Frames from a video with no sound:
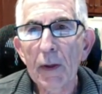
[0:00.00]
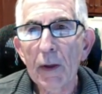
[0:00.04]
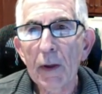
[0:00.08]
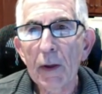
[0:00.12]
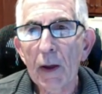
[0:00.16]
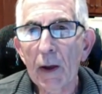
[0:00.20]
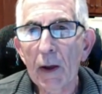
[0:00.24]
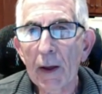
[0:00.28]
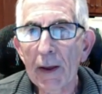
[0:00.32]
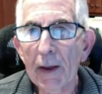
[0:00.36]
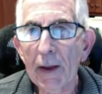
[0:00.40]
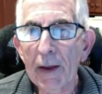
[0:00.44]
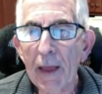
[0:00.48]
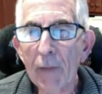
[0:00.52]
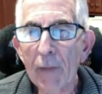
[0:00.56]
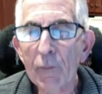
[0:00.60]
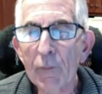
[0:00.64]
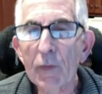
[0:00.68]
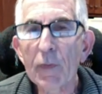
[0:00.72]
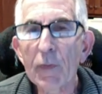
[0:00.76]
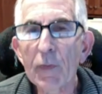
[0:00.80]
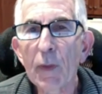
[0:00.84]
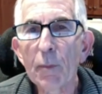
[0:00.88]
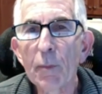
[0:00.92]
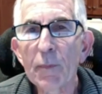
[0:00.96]
and
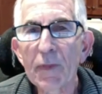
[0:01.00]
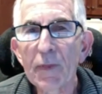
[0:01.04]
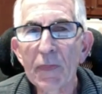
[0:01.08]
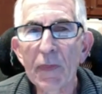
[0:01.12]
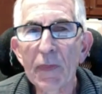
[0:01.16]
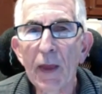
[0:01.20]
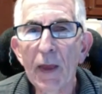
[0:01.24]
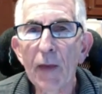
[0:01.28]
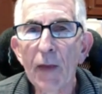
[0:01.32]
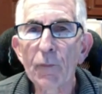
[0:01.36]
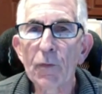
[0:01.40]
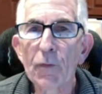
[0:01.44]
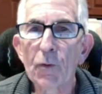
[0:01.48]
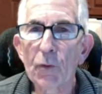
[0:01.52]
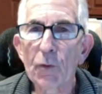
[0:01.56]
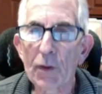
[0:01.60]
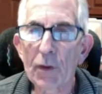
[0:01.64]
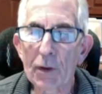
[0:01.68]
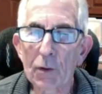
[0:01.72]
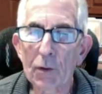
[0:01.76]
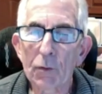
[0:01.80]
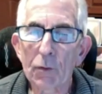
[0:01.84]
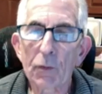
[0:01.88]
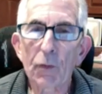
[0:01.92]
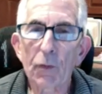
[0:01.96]
having them to have their
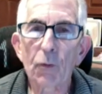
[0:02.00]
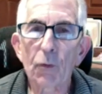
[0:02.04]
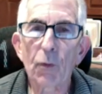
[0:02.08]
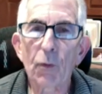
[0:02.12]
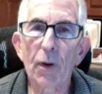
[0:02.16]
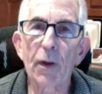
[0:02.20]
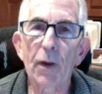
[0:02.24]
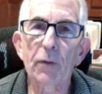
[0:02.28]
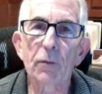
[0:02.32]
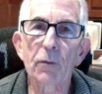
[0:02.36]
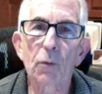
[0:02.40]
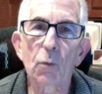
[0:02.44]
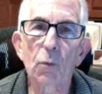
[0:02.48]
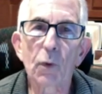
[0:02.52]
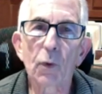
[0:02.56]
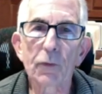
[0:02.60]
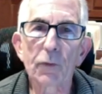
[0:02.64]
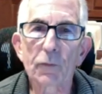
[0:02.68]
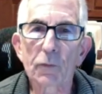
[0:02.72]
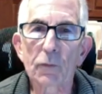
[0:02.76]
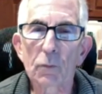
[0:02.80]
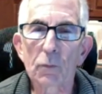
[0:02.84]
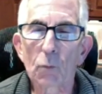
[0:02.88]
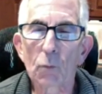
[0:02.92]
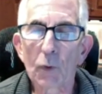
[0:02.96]
ear to the ground or
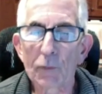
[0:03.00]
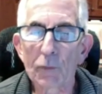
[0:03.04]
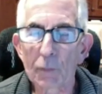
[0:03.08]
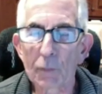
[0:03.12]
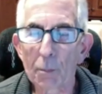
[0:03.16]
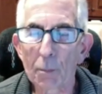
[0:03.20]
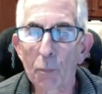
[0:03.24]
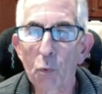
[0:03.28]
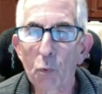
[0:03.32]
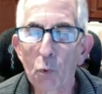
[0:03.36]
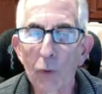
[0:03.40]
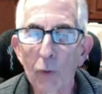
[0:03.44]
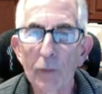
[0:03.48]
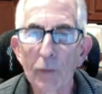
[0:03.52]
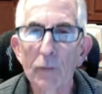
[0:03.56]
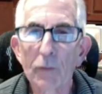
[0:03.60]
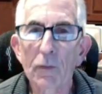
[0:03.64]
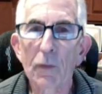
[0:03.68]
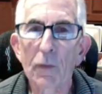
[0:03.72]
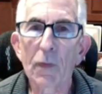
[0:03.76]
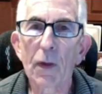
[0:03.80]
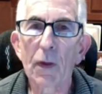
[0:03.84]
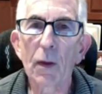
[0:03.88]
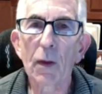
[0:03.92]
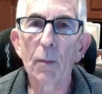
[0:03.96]
what's important to
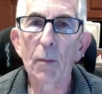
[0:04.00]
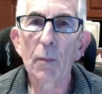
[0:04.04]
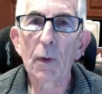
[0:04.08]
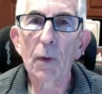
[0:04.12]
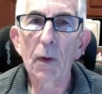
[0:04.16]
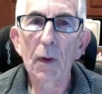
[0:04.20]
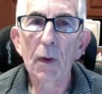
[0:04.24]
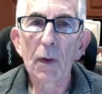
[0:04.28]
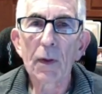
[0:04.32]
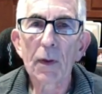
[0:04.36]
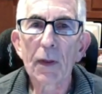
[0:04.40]
them